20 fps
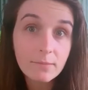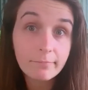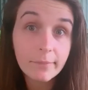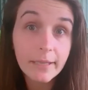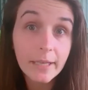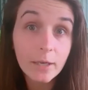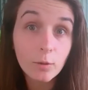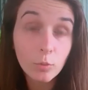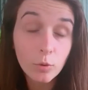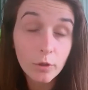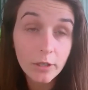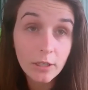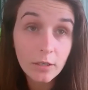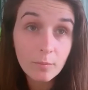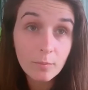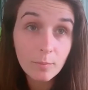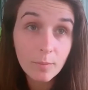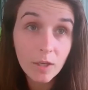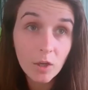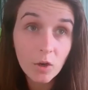they wouldn't
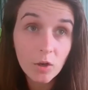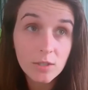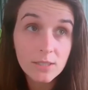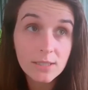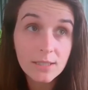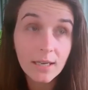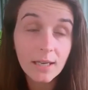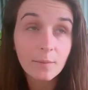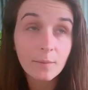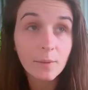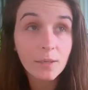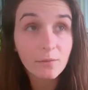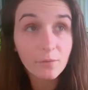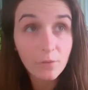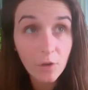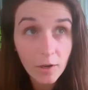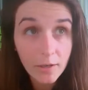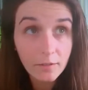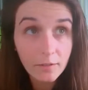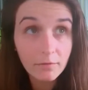because they had been
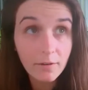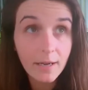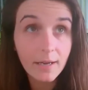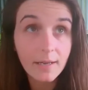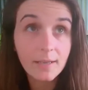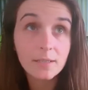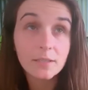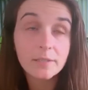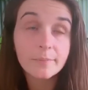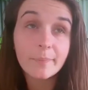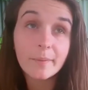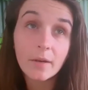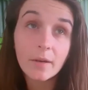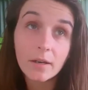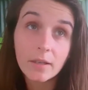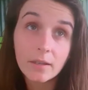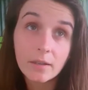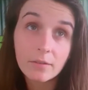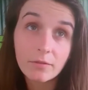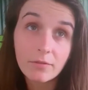invited round by
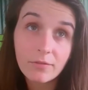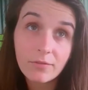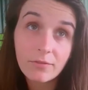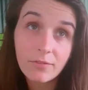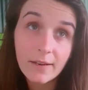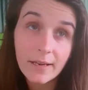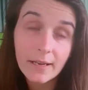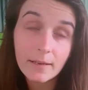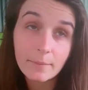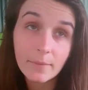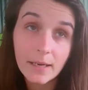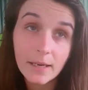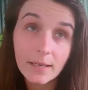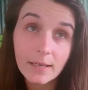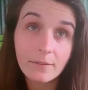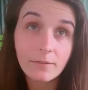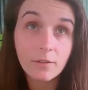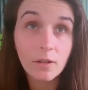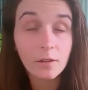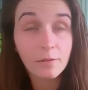the flatmate,
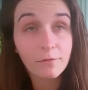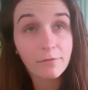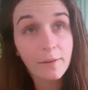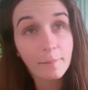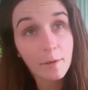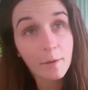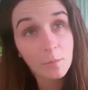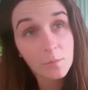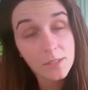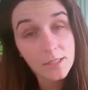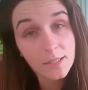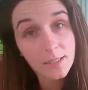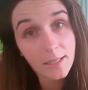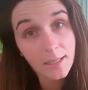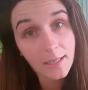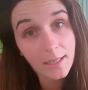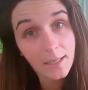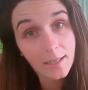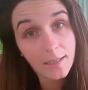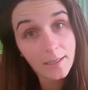even though the flatmate wasn't
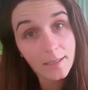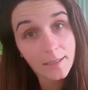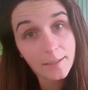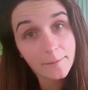here.